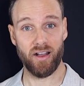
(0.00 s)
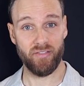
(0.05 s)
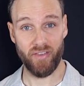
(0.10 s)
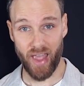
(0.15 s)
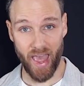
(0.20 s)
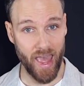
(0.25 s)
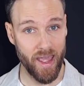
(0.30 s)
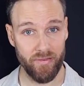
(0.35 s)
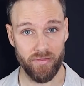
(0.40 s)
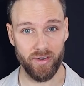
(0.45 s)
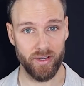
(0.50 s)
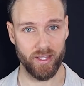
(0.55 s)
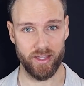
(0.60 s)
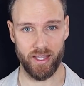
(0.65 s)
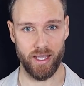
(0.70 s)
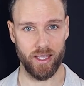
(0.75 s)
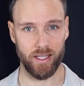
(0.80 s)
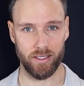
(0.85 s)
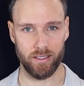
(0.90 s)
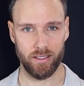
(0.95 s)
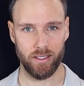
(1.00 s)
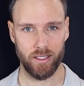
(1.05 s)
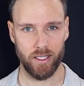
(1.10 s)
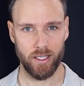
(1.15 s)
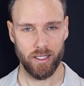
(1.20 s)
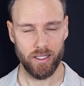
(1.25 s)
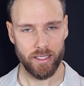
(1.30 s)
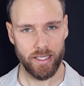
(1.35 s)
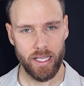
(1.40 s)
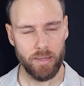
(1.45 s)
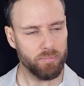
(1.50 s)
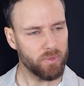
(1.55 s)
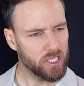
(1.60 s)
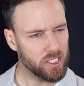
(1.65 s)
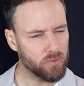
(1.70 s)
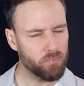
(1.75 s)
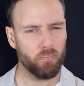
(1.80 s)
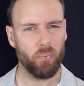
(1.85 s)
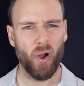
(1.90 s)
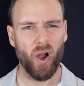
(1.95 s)
Of everything. Keep the
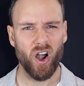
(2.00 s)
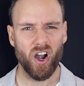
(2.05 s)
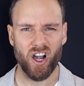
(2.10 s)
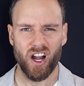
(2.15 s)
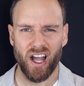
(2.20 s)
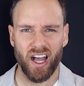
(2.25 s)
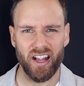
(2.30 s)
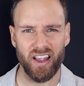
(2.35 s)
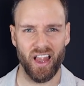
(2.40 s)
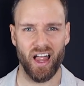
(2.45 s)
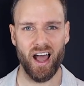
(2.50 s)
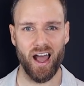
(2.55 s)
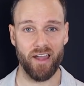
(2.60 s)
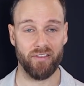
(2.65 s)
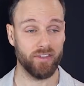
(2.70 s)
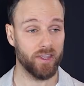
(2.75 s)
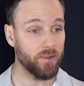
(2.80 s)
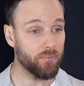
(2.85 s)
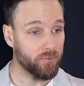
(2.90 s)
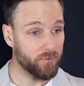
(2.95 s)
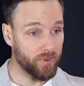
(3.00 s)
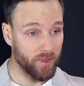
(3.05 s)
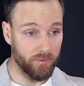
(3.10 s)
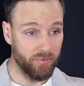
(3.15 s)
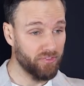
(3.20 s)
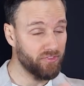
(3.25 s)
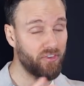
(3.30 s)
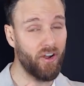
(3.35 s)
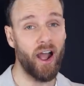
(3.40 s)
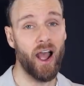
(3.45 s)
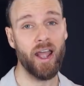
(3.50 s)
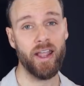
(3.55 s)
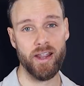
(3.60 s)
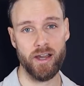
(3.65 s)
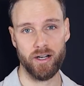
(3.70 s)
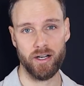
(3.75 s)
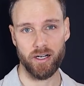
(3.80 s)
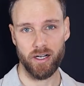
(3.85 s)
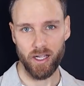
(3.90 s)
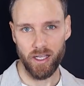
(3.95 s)
spark alive. Keep the
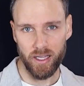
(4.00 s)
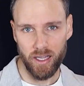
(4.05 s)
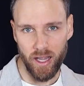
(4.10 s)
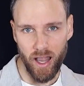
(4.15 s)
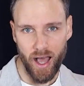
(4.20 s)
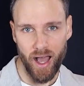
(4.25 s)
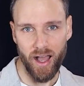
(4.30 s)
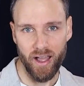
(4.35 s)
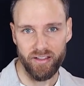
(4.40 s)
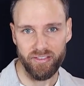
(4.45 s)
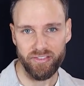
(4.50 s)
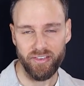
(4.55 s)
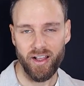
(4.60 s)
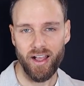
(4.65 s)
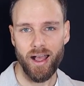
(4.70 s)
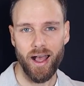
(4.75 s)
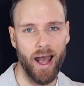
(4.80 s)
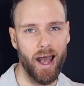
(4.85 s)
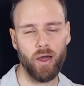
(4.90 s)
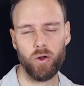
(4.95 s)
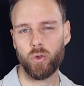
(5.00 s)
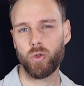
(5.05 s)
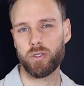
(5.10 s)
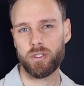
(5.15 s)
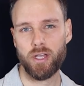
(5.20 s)
fire alive at all